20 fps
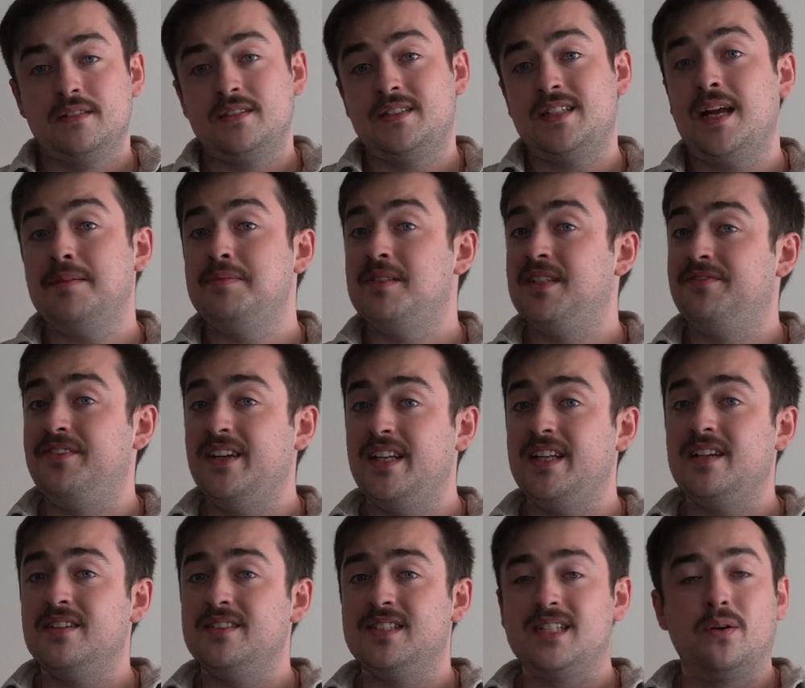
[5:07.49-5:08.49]
Types of
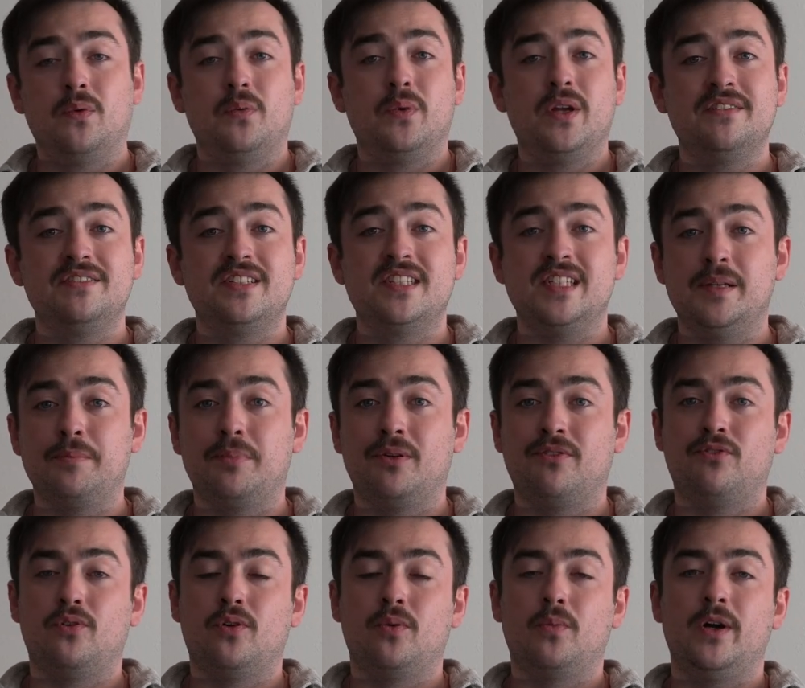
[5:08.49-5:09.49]
videos that we've seen
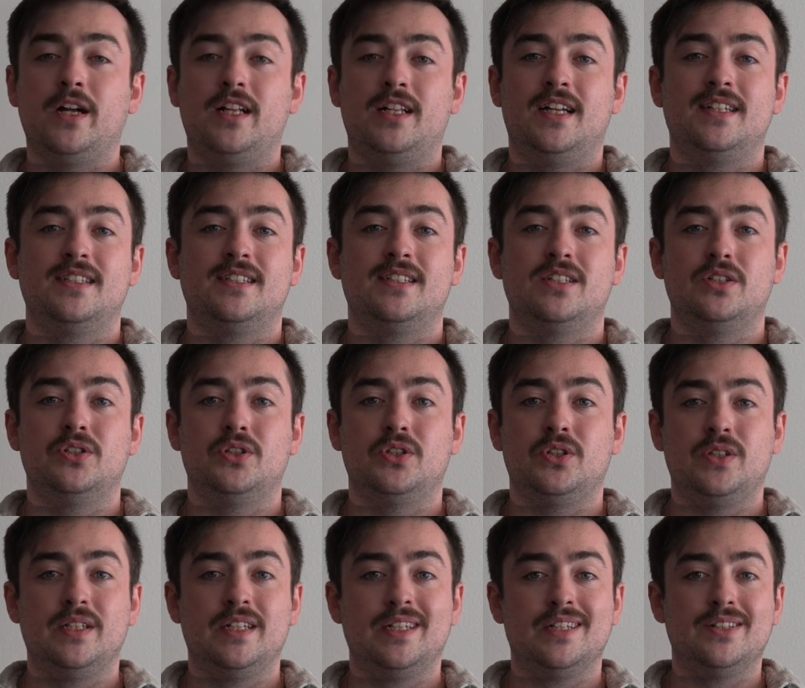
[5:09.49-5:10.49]
perform well on
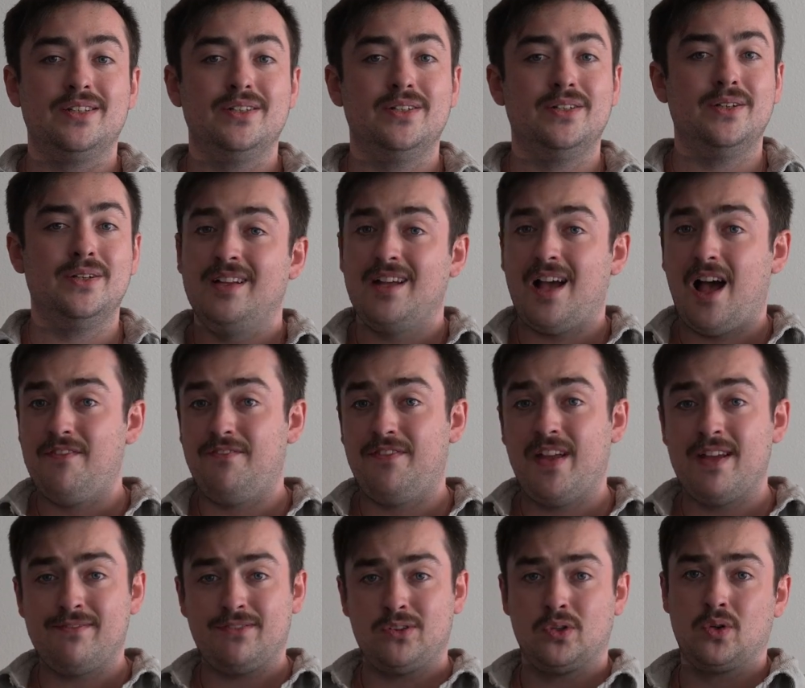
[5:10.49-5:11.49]
social include
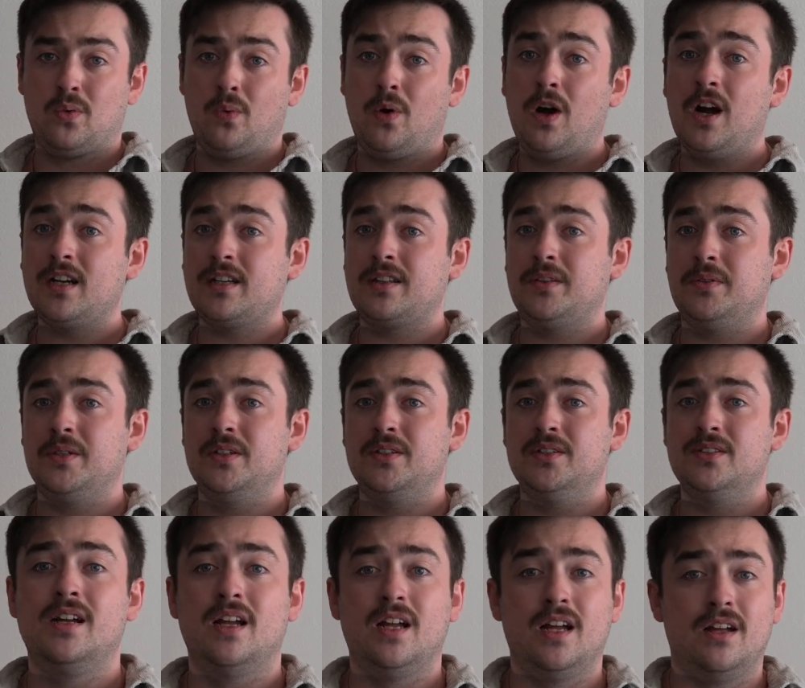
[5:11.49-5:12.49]
event floor
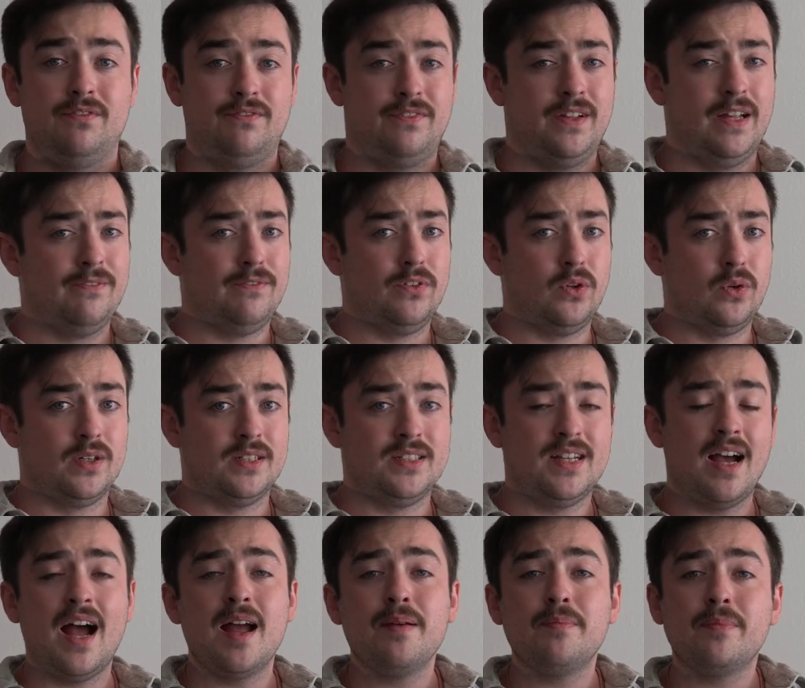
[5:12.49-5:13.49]
walkthroughs, event floor
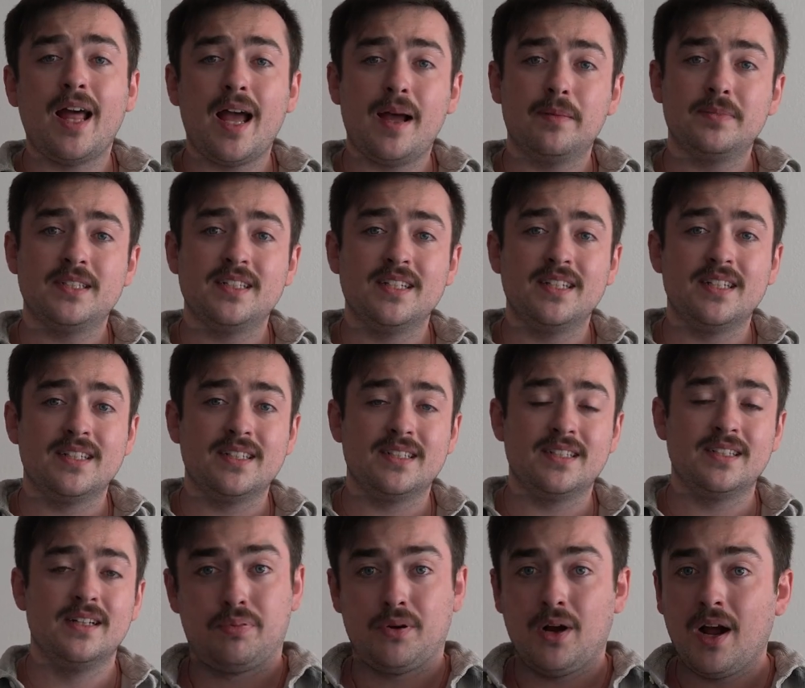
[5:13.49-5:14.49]
time
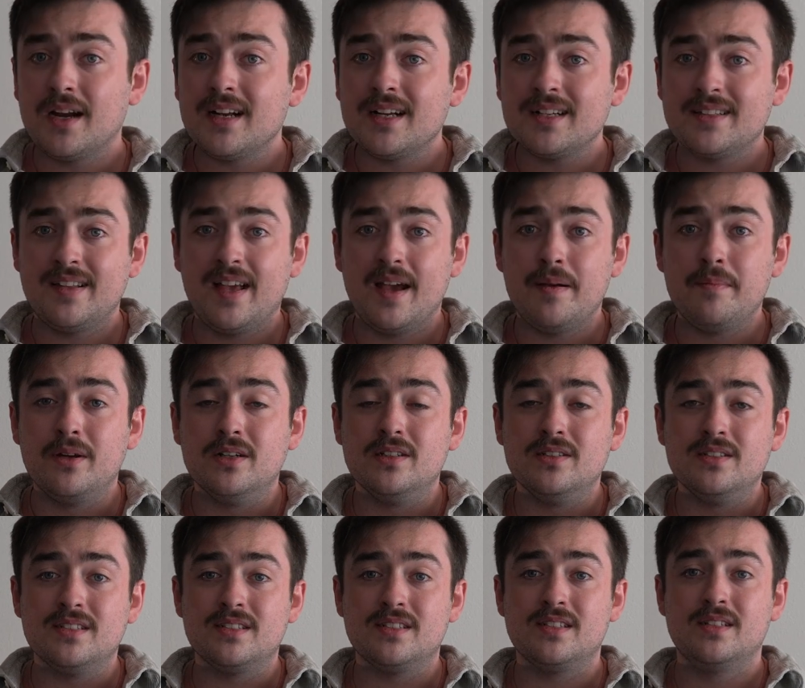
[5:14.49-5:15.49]
lapses, product
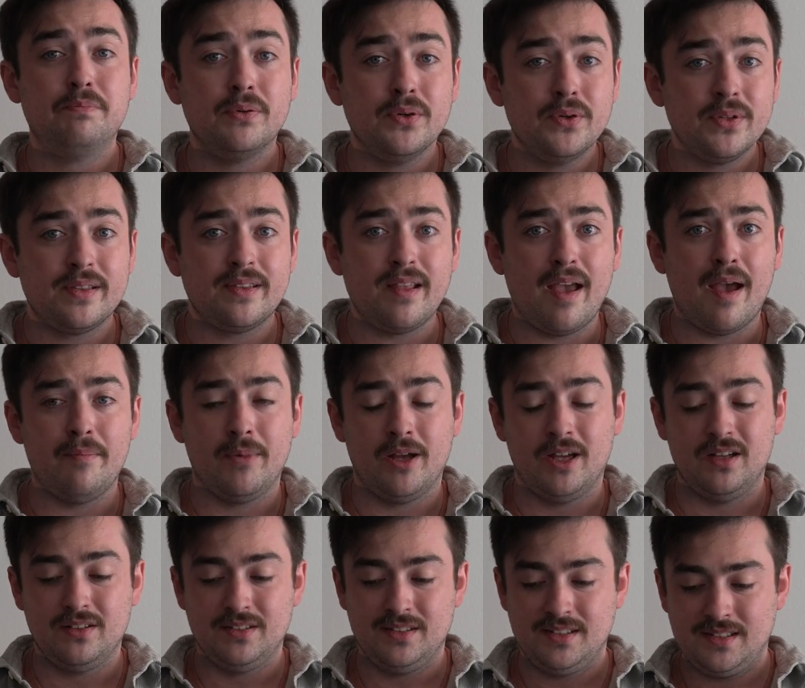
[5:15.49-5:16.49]
demos, booth
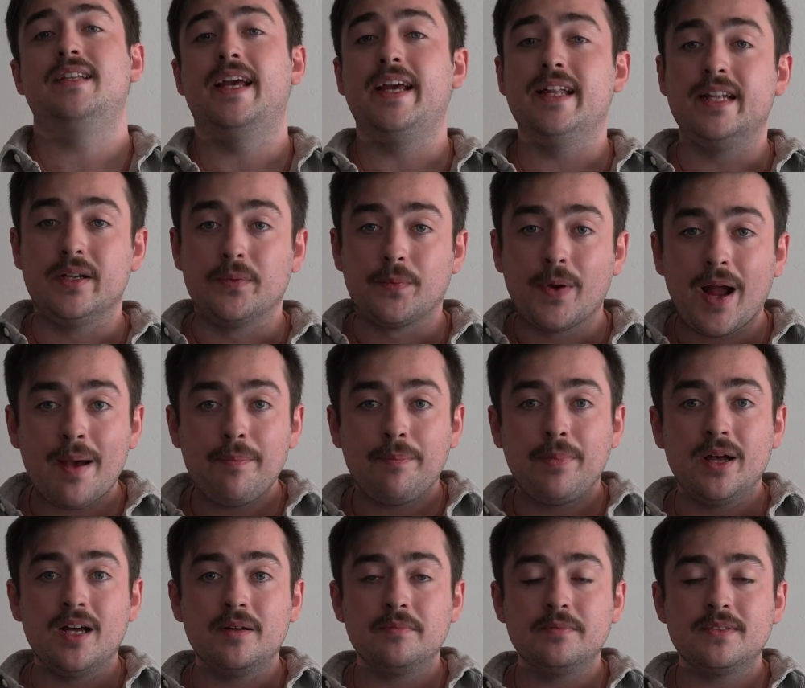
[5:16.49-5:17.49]
demos, daily
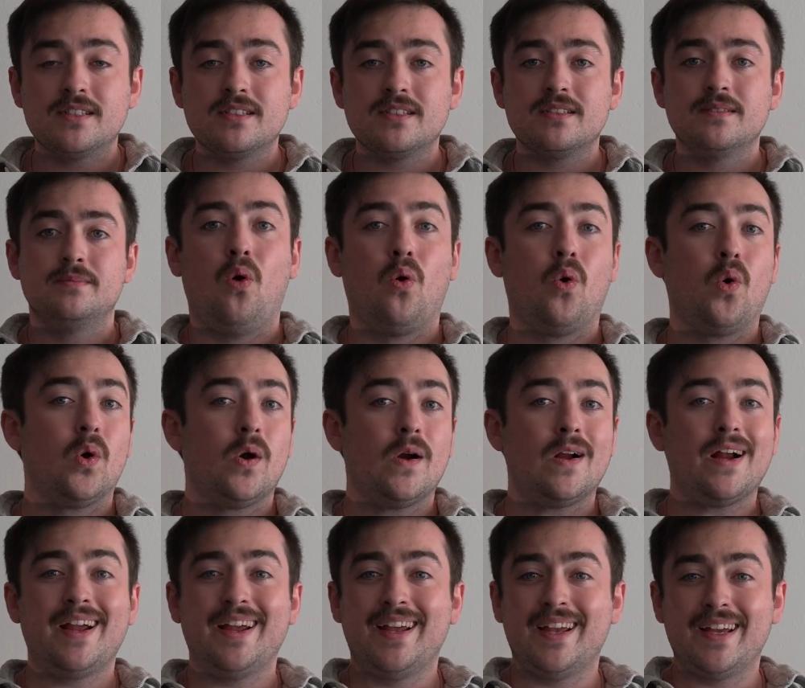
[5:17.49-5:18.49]
wrap-ups,
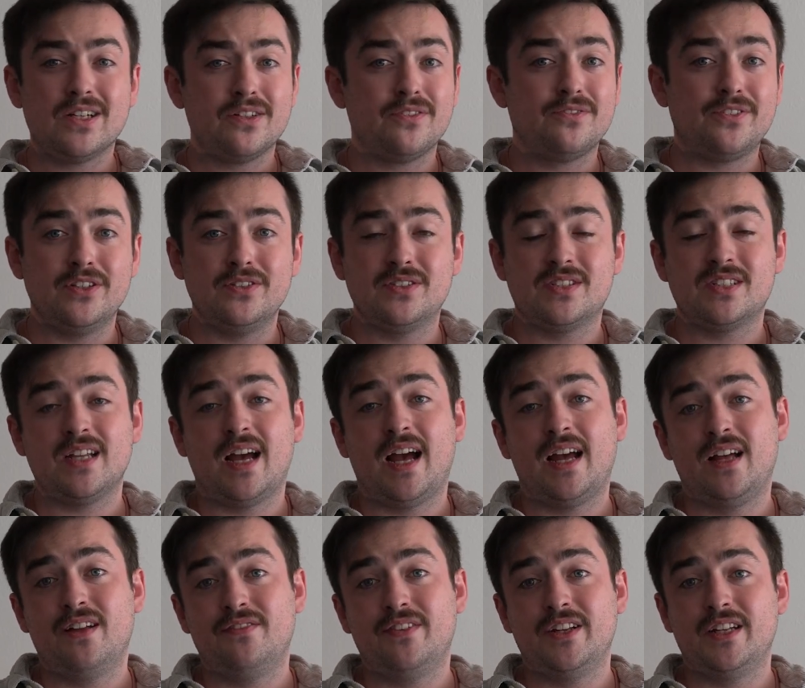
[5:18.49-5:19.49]
or interview
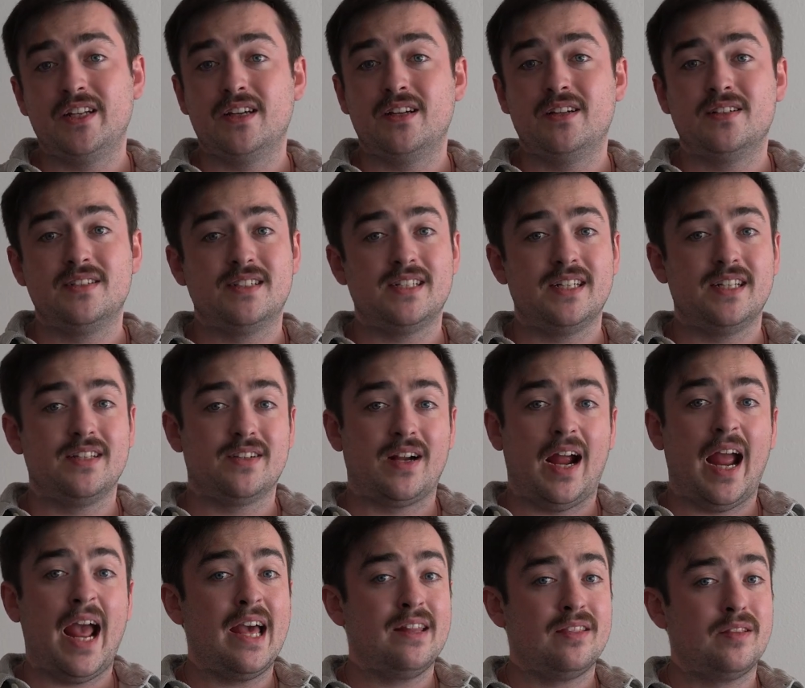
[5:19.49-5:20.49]
style videos either
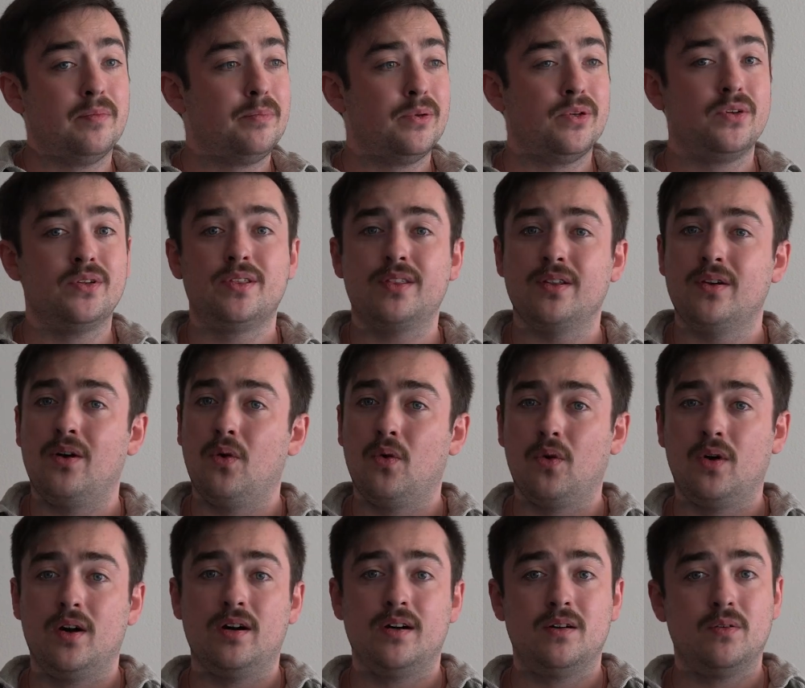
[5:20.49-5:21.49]
at the booth
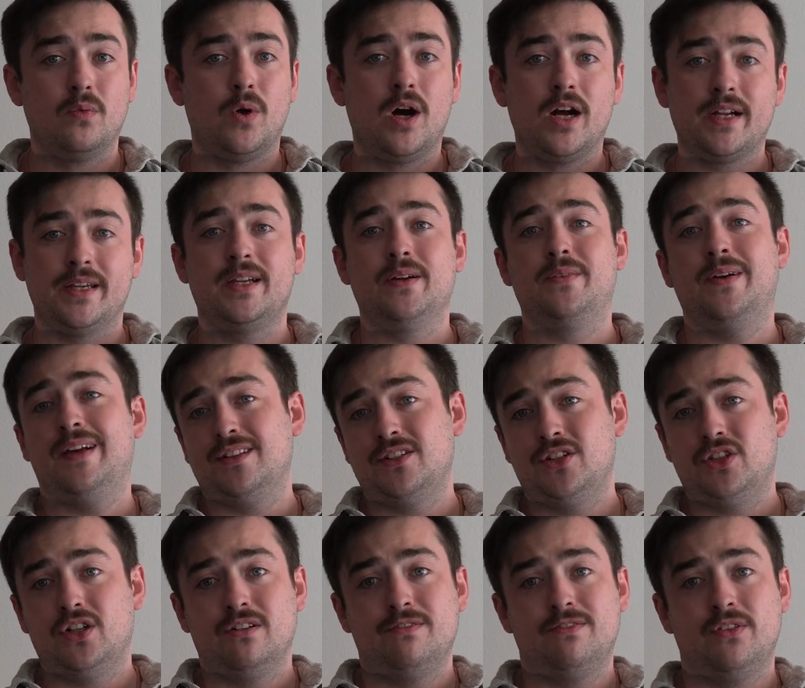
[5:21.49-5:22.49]
or walking around the
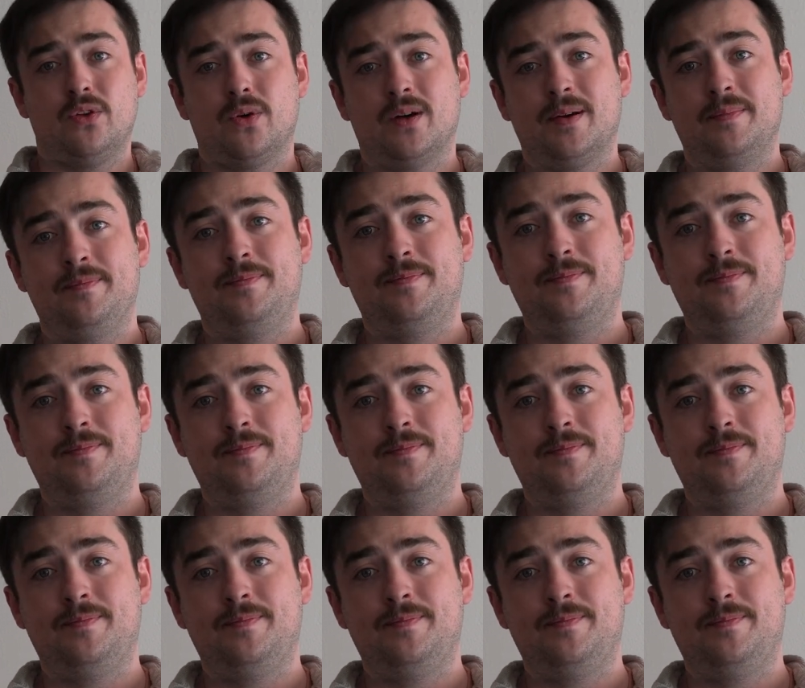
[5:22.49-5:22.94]
show floor.